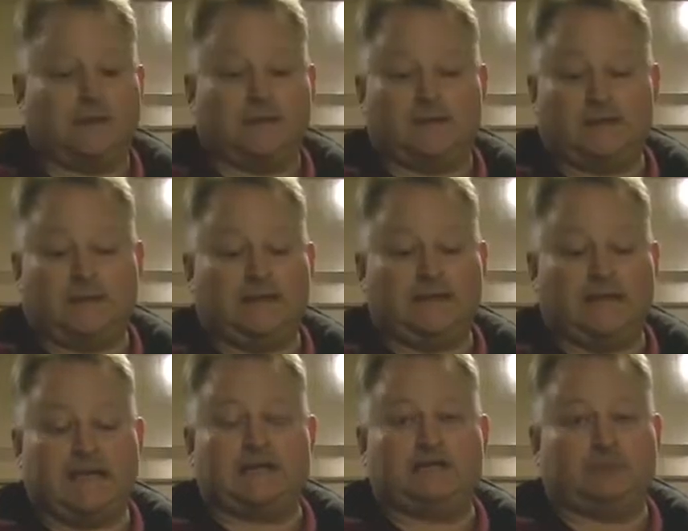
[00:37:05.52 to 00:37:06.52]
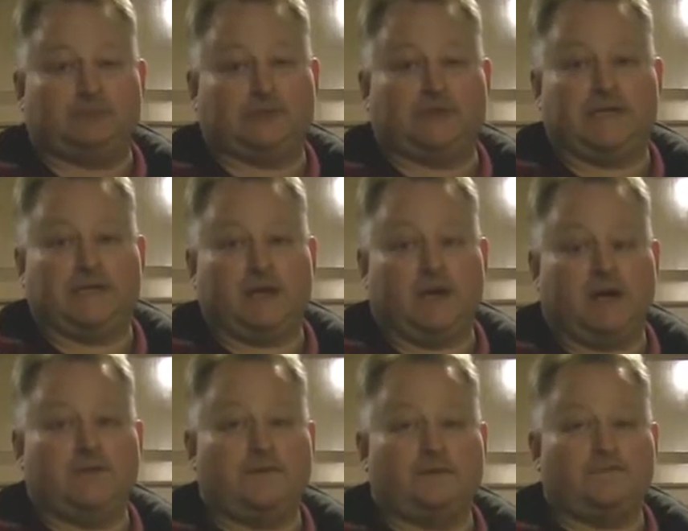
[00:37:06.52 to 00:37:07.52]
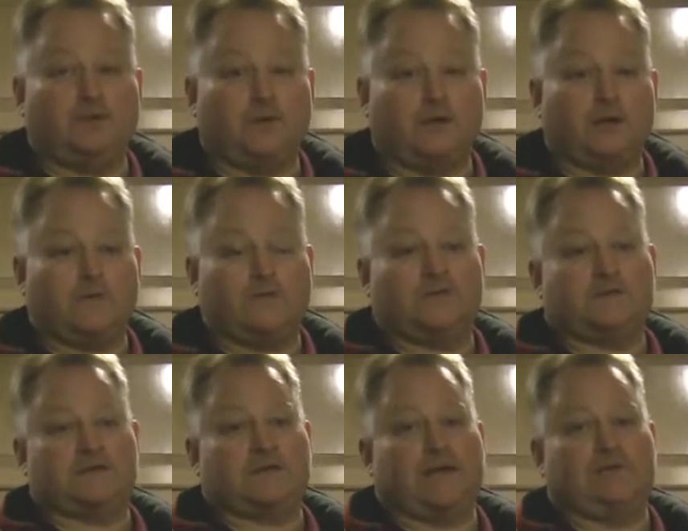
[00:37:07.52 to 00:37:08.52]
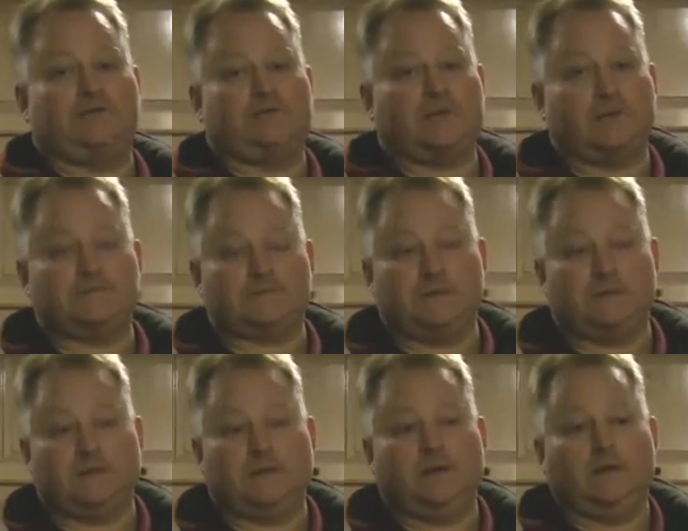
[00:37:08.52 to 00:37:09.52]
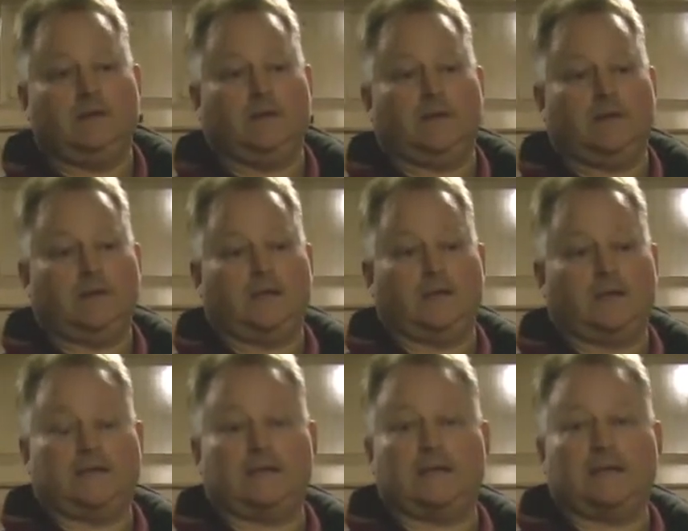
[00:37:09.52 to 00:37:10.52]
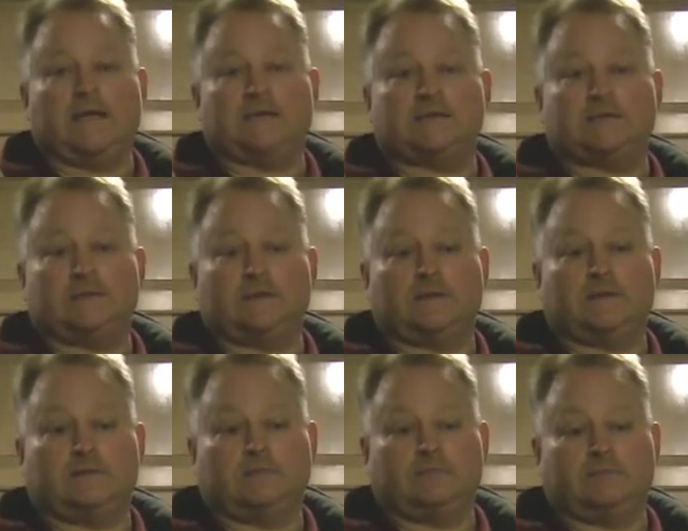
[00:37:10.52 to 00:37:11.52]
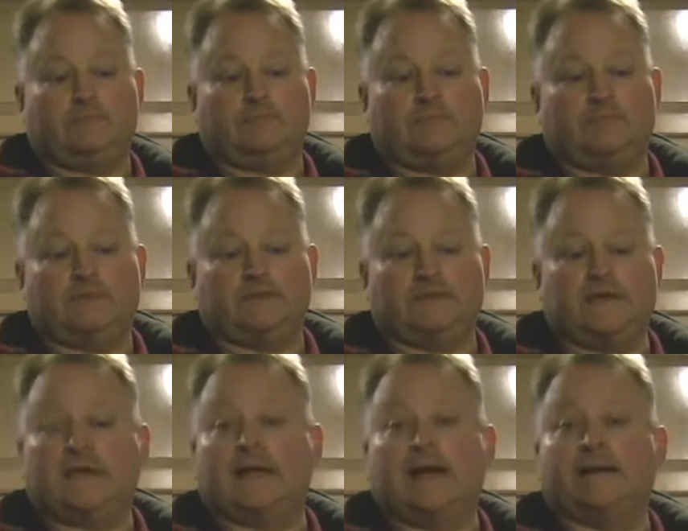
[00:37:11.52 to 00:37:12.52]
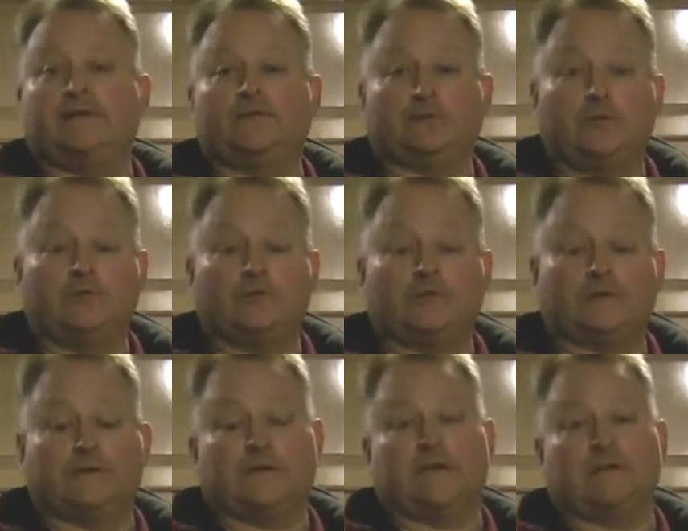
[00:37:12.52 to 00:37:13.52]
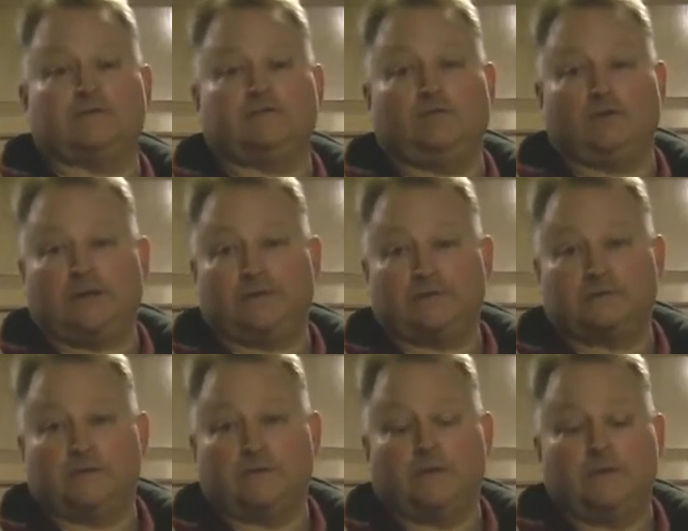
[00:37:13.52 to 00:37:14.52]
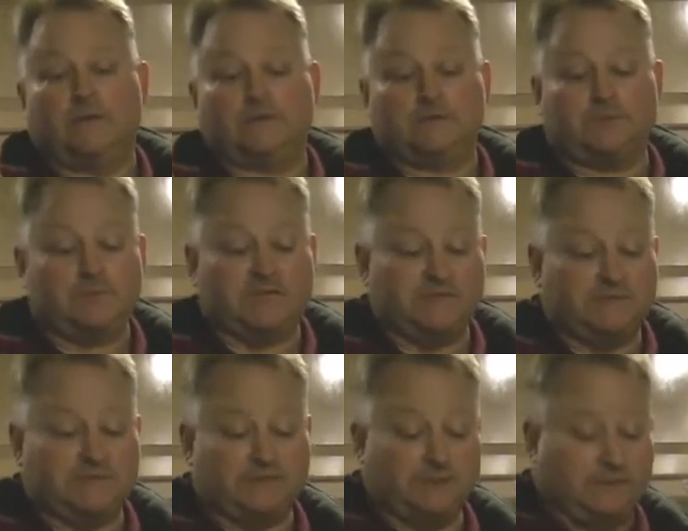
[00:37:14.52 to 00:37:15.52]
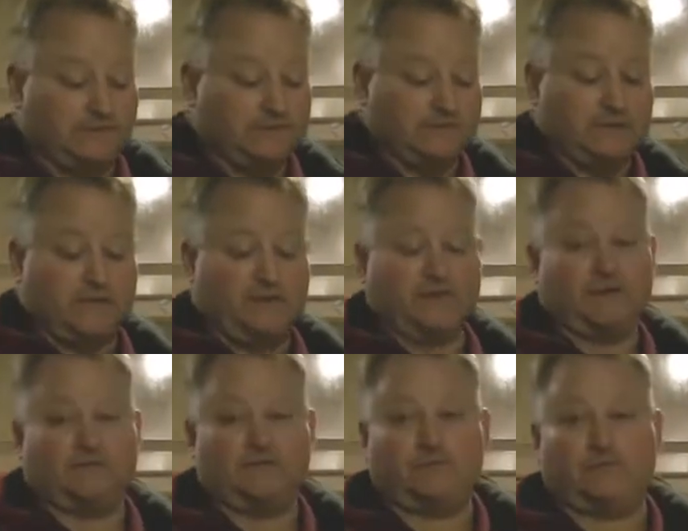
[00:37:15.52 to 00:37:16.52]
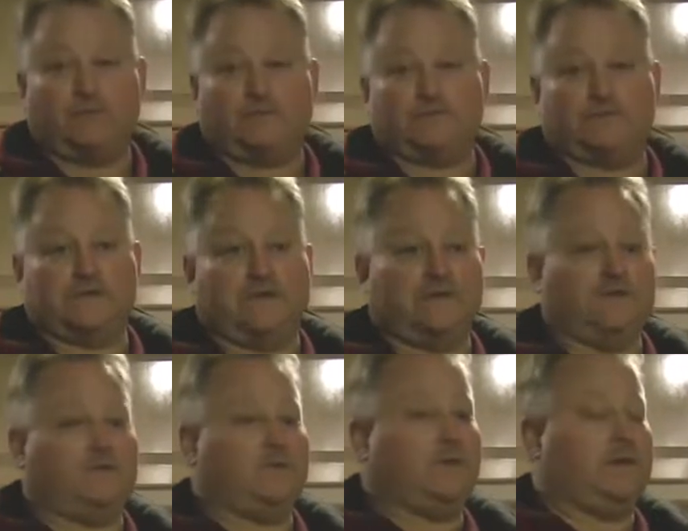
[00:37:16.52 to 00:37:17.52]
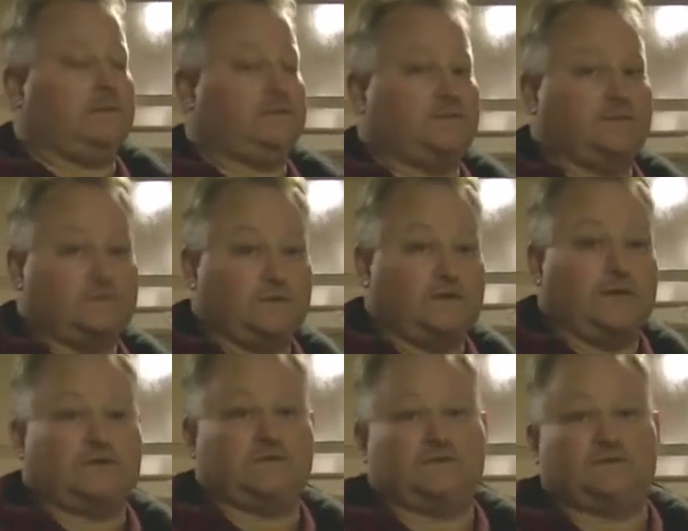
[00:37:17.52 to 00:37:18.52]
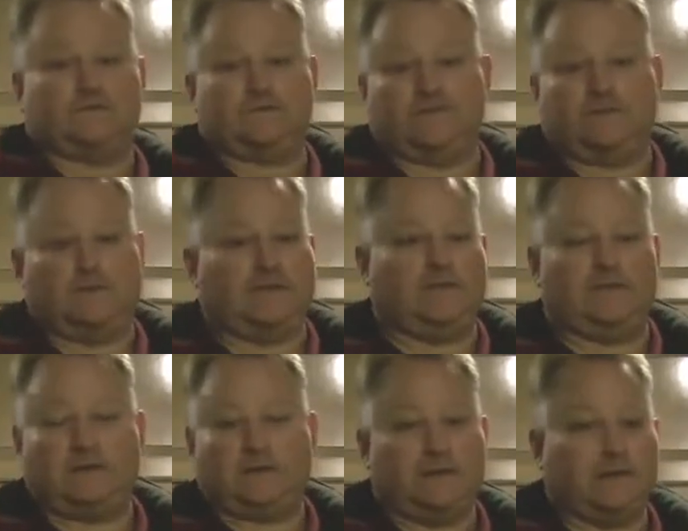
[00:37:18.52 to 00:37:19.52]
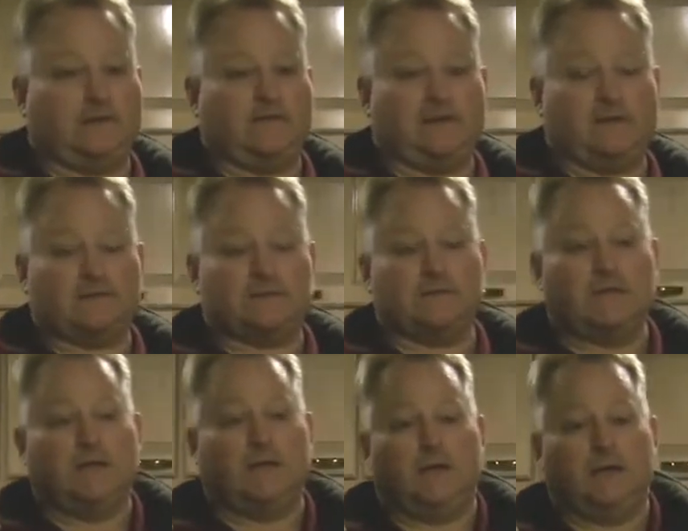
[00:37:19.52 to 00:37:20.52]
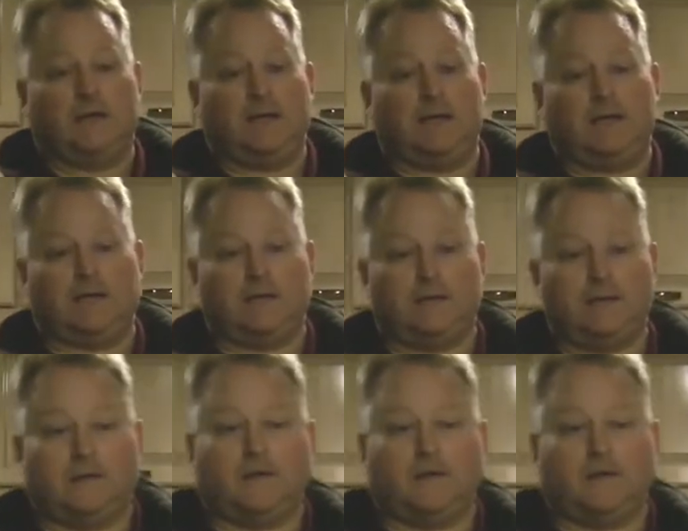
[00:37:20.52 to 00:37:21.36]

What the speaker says: any kind of debris on the floor when the slide room comes in can cause it to get caught in the roller and can cause floor damage. So please be certain there's nothing on the floor, there's nothing in the way, there's no suitcases, there's no anything else, and